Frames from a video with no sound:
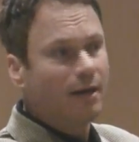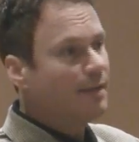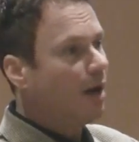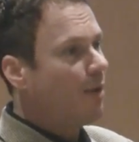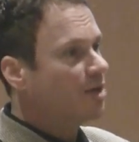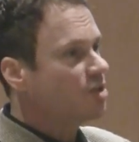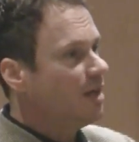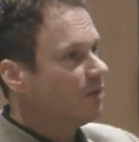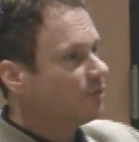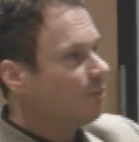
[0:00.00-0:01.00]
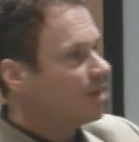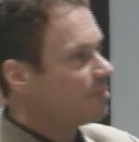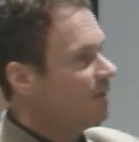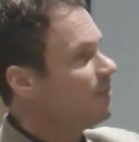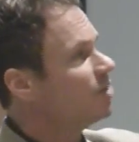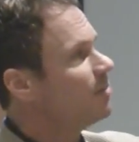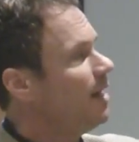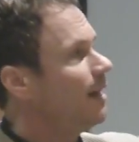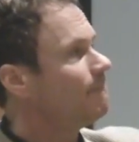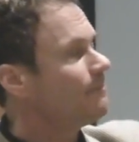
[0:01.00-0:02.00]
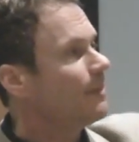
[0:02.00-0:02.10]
Now watch this. Watch my hand.